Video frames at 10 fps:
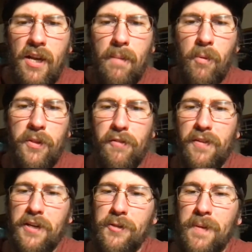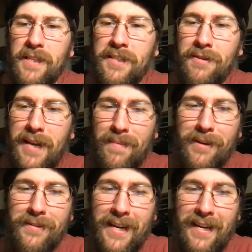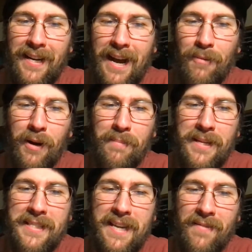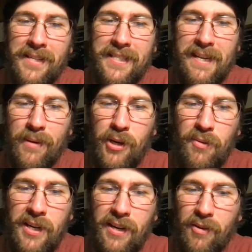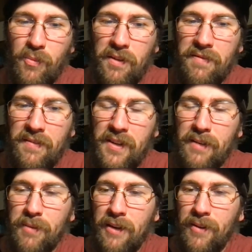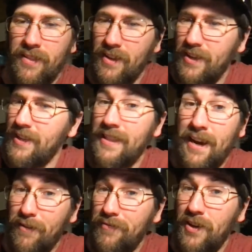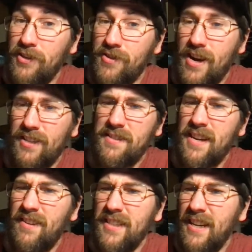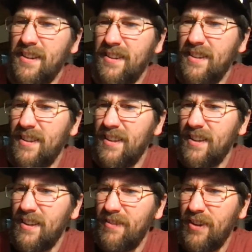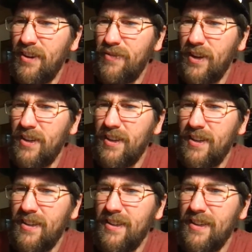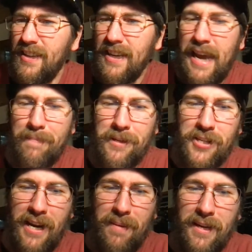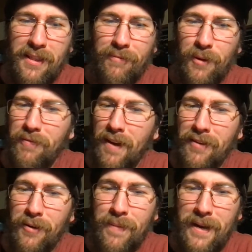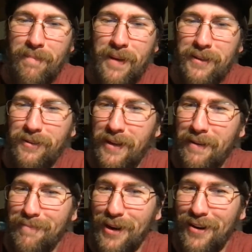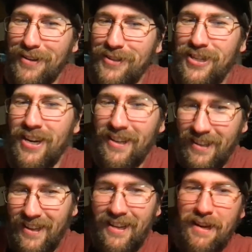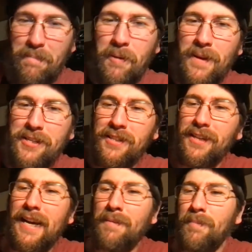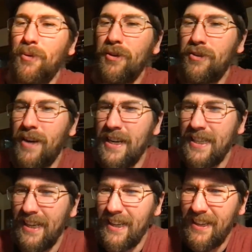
But with your videos being so damn entertaining, I want a mid-70s W100 150 to play with. They are fun trucks, telling you. Very fun. Captain Jamie and the 4,500-pound pickle land barge. Permission to come aboard granted.